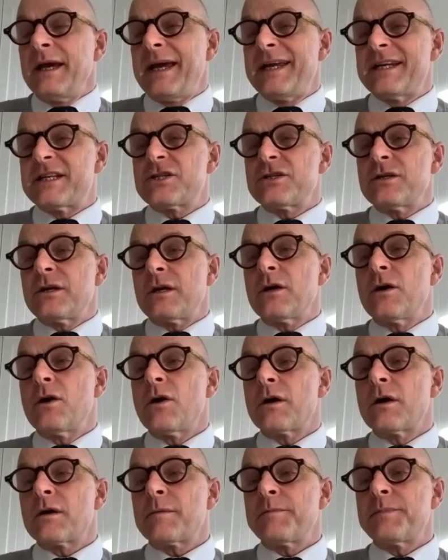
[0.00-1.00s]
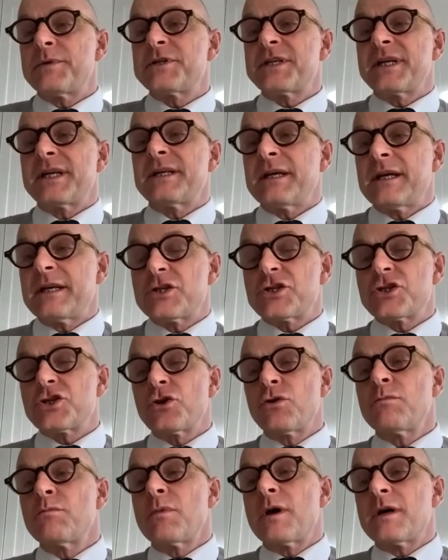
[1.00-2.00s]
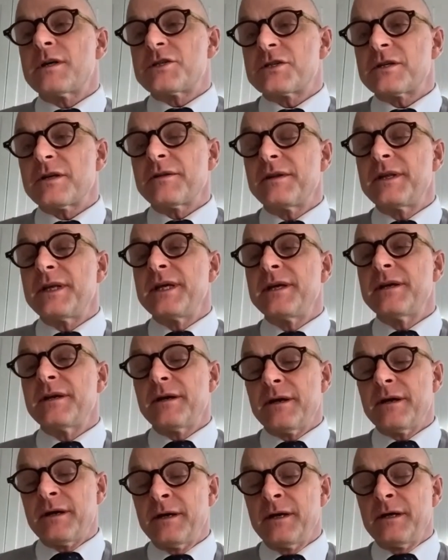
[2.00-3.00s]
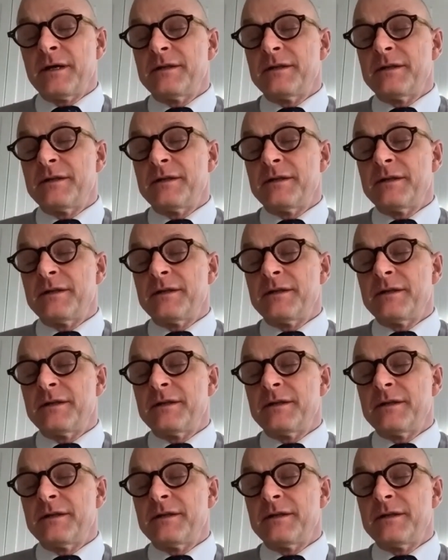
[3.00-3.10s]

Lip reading: it's not 100% and so much the